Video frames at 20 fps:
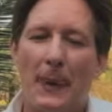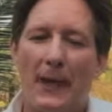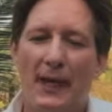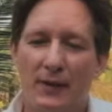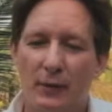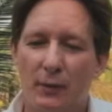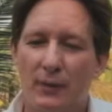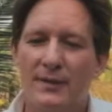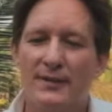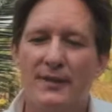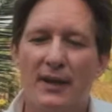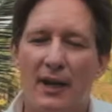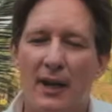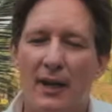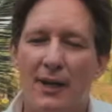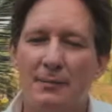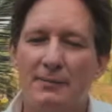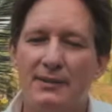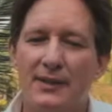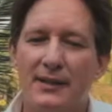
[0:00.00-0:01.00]
it also
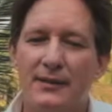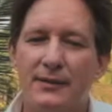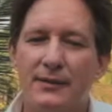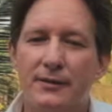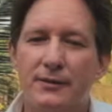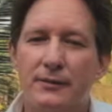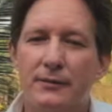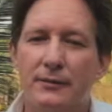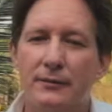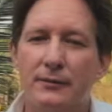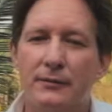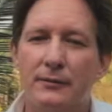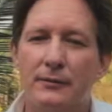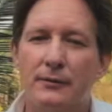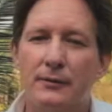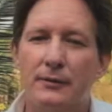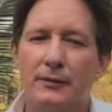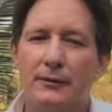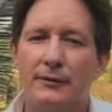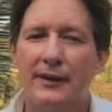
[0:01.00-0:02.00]
helps us to
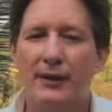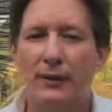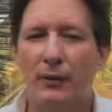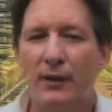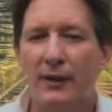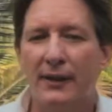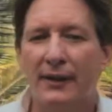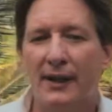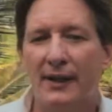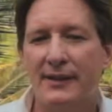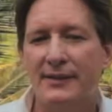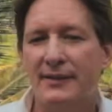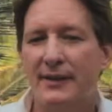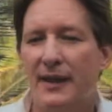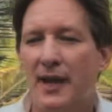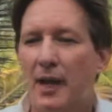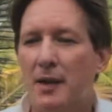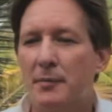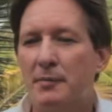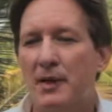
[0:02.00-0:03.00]
reorganize and
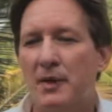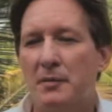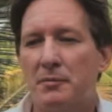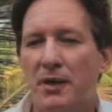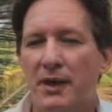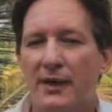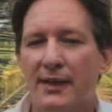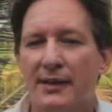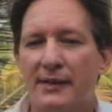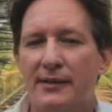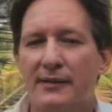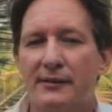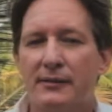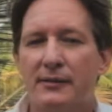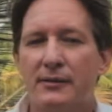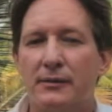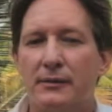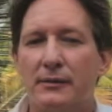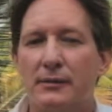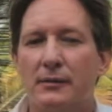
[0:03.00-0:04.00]
help our bodies
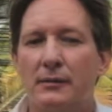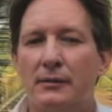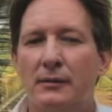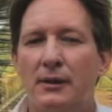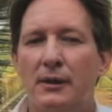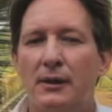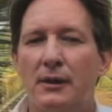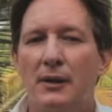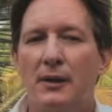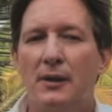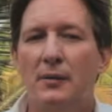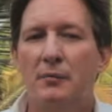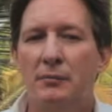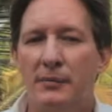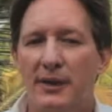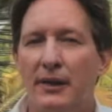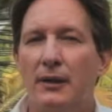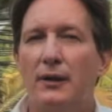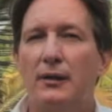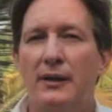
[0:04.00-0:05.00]
to
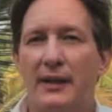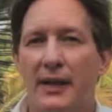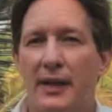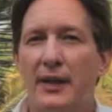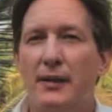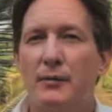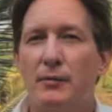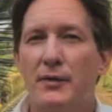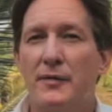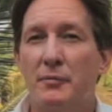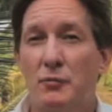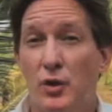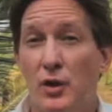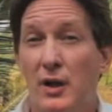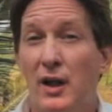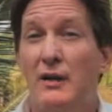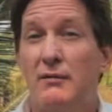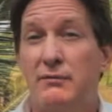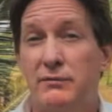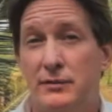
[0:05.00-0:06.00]
be okay with more
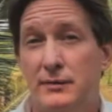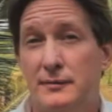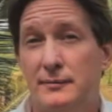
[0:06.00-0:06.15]
love,